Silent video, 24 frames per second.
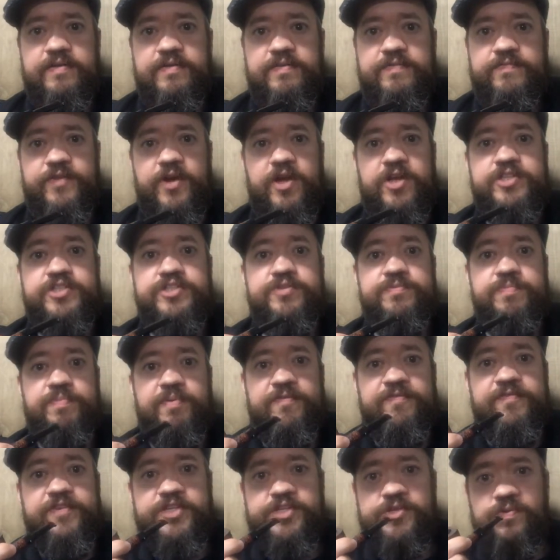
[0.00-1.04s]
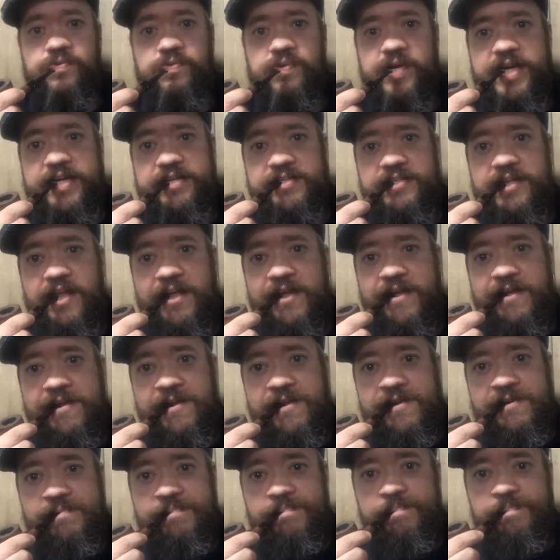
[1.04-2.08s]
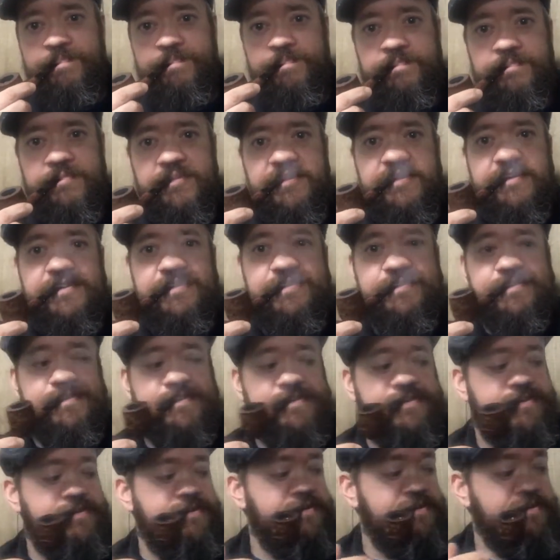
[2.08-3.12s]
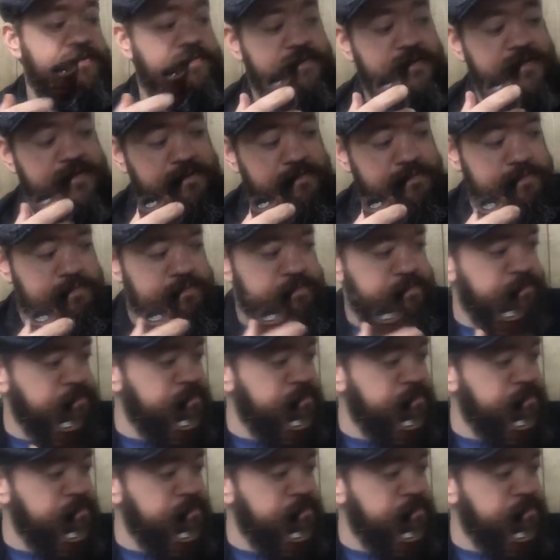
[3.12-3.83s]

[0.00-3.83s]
very superficial ways. It's well,